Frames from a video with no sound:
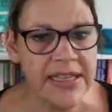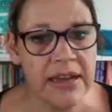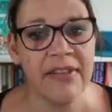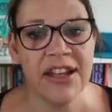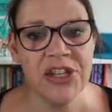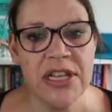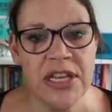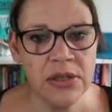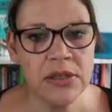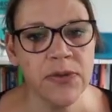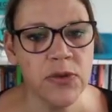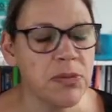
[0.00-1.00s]
that are actually
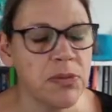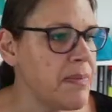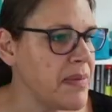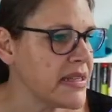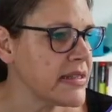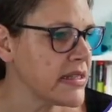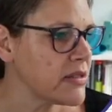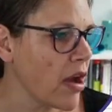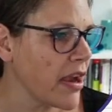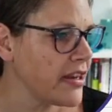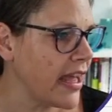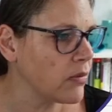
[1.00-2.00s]
useful to my business
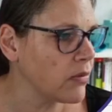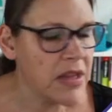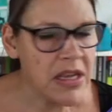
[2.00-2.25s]
right now.